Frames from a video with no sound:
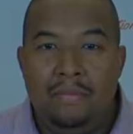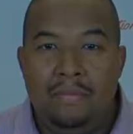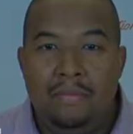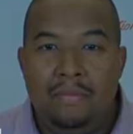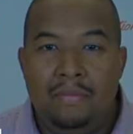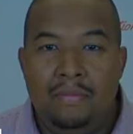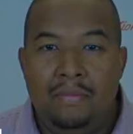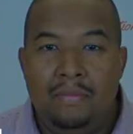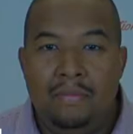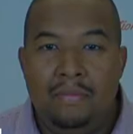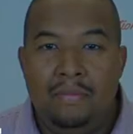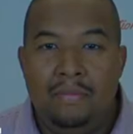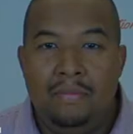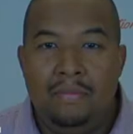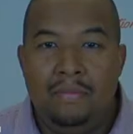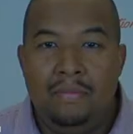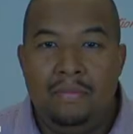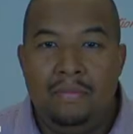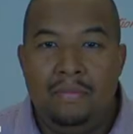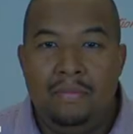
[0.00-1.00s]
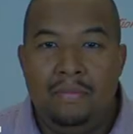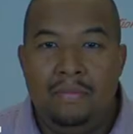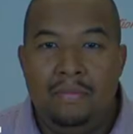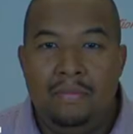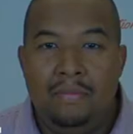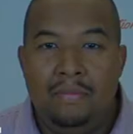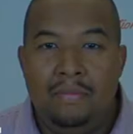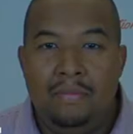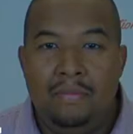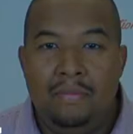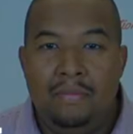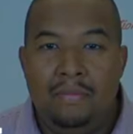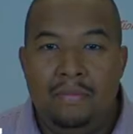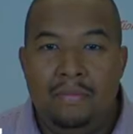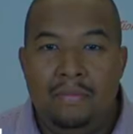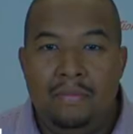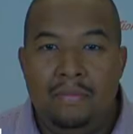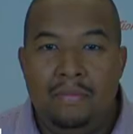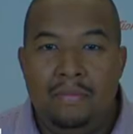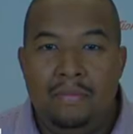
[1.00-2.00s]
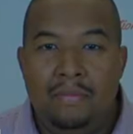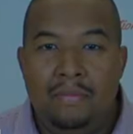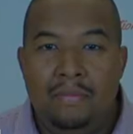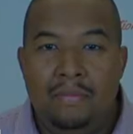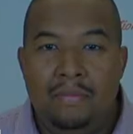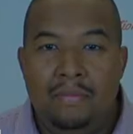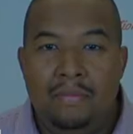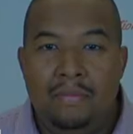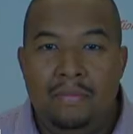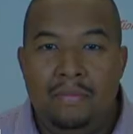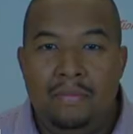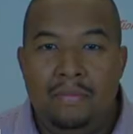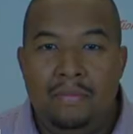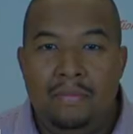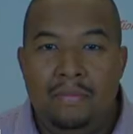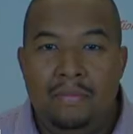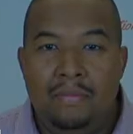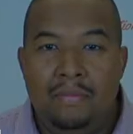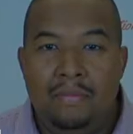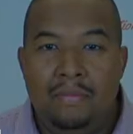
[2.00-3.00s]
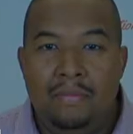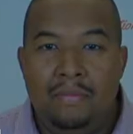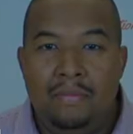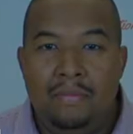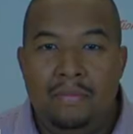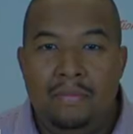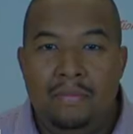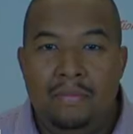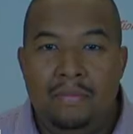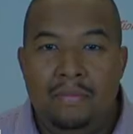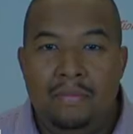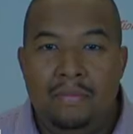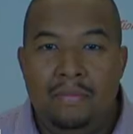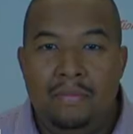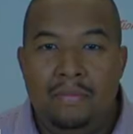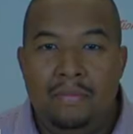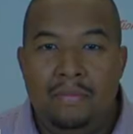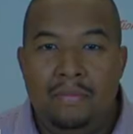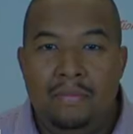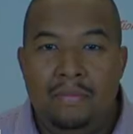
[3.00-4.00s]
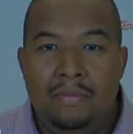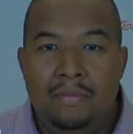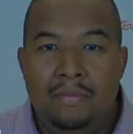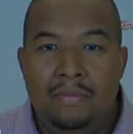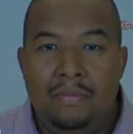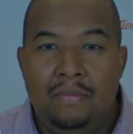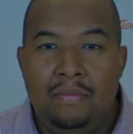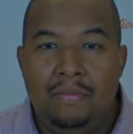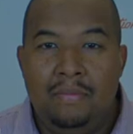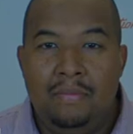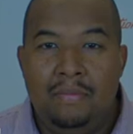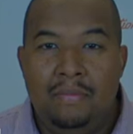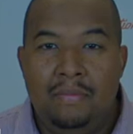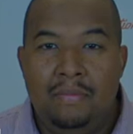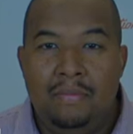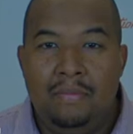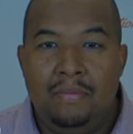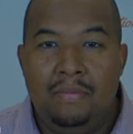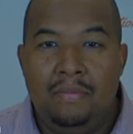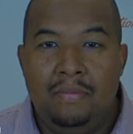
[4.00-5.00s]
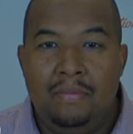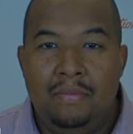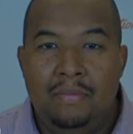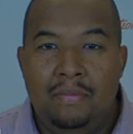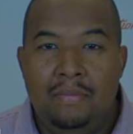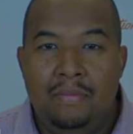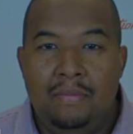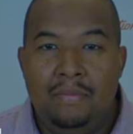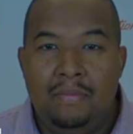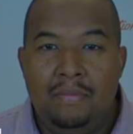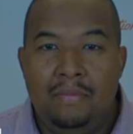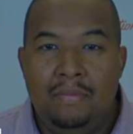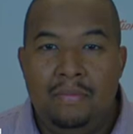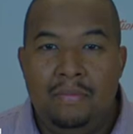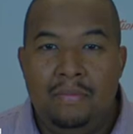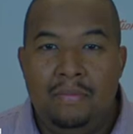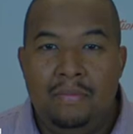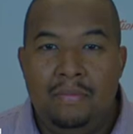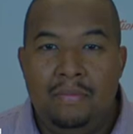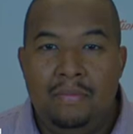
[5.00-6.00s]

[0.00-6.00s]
[no speech]